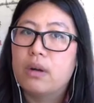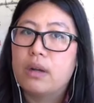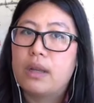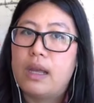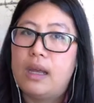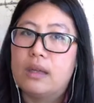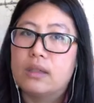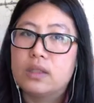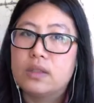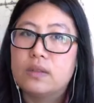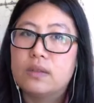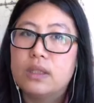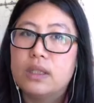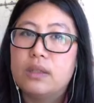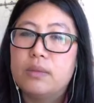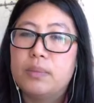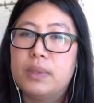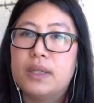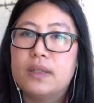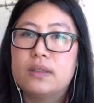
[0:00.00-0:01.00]

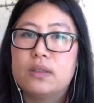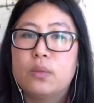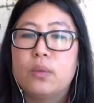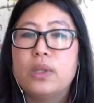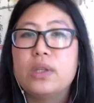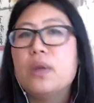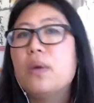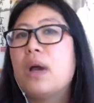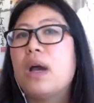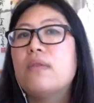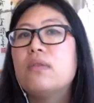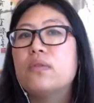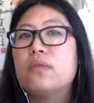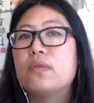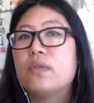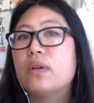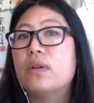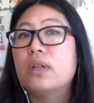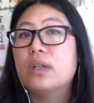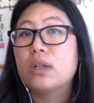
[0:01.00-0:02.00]
actually, because when you have a
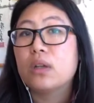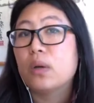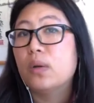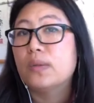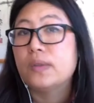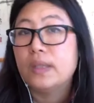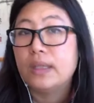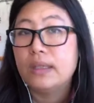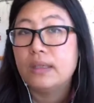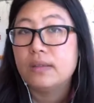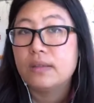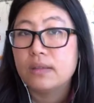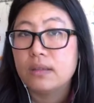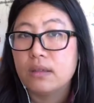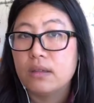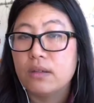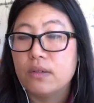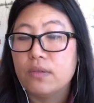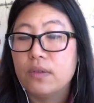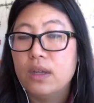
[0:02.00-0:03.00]
very
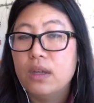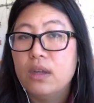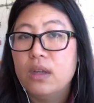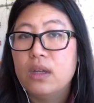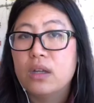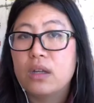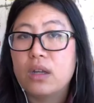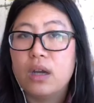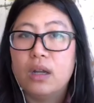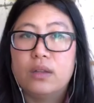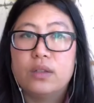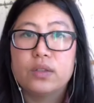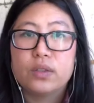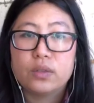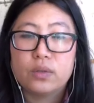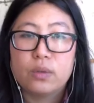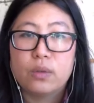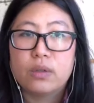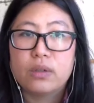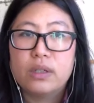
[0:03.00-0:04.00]
cohesive color
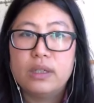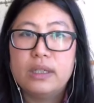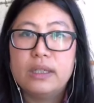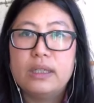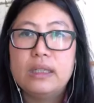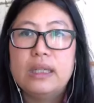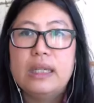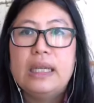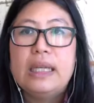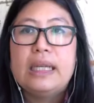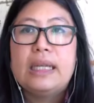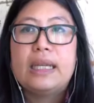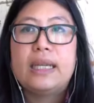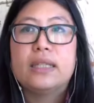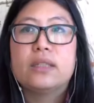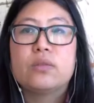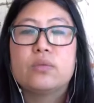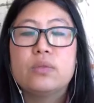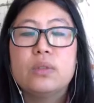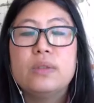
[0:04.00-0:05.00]
story,
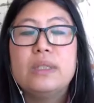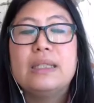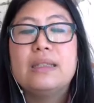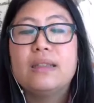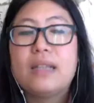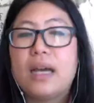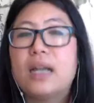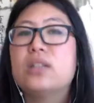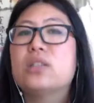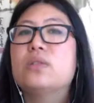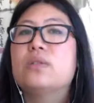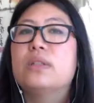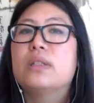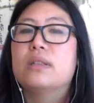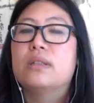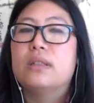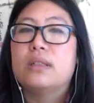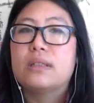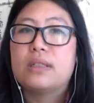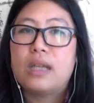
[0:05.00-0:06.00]
it's really naturally
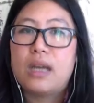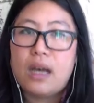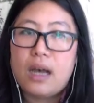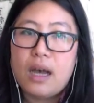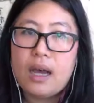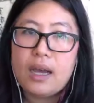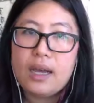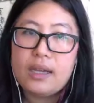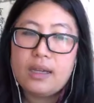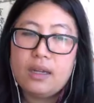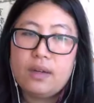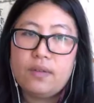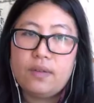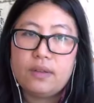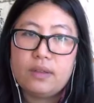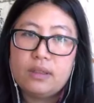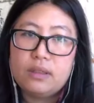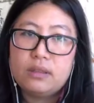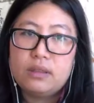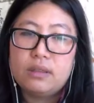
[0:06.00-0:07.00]
going to tie
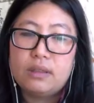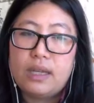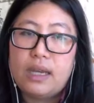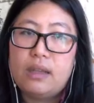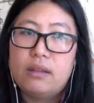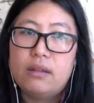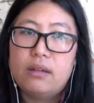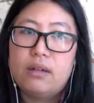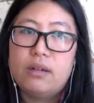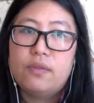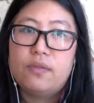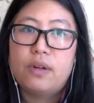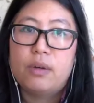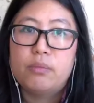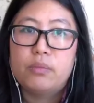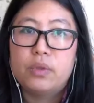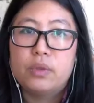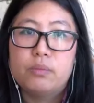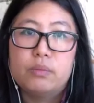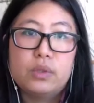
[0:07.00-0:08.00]
everything together
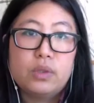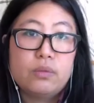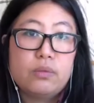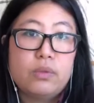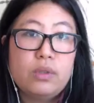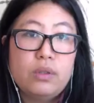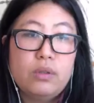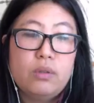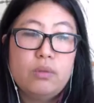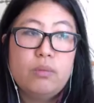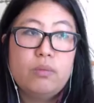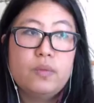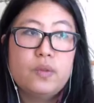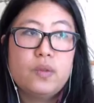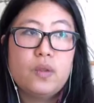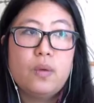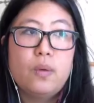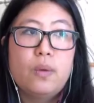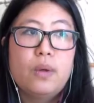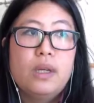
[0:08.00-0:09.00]
from room to room.
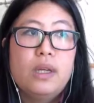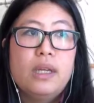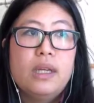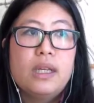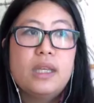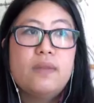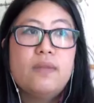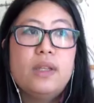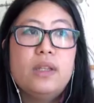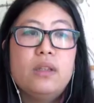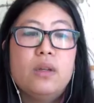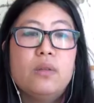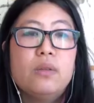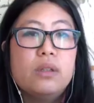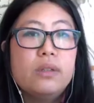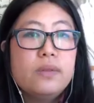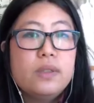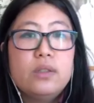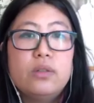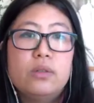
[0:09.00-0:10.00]
So even though
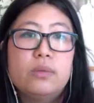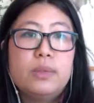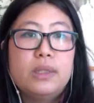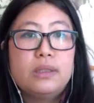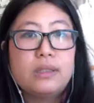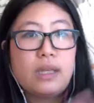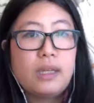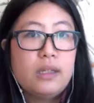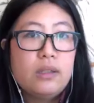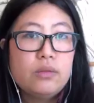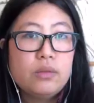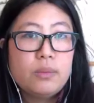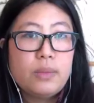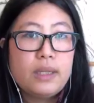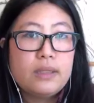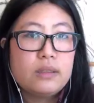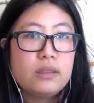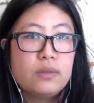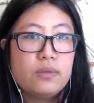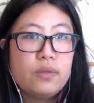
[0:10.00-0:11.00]
living room and dining room
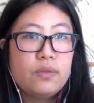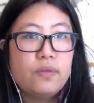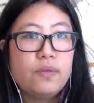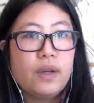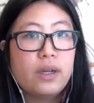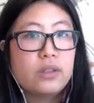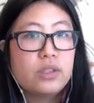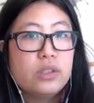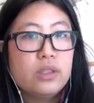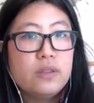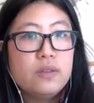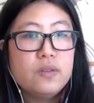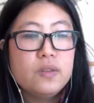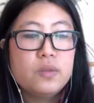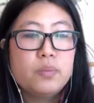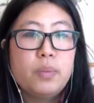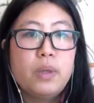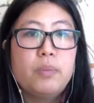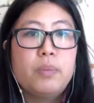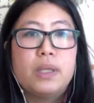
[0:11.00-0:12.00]
has different
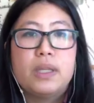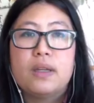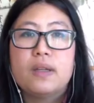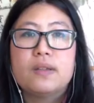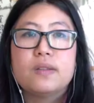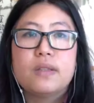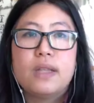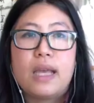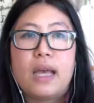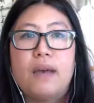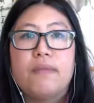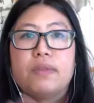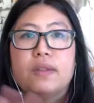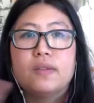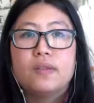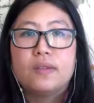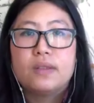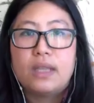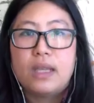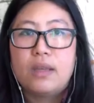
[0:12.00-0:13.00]
functions, but because they have the
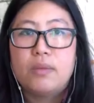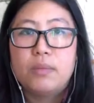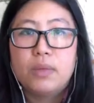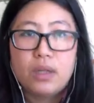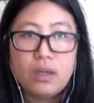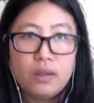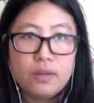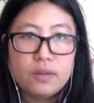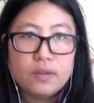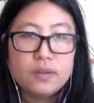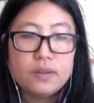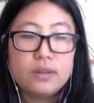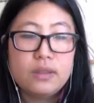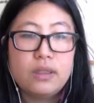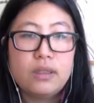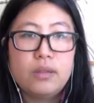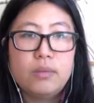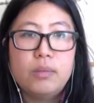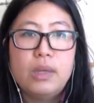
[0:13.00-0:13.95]
same color scheme,